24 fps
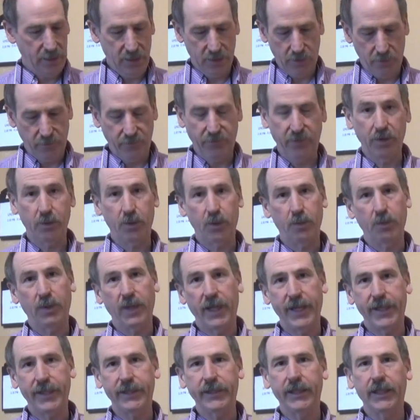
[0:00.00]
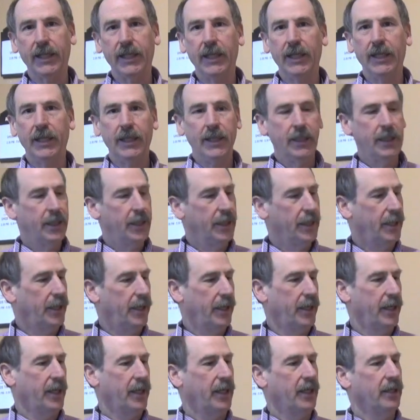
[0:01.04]
Eastern Filbert Blight.
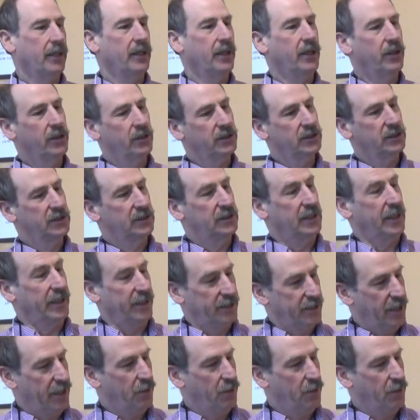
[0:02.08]
Uh, and here's a stick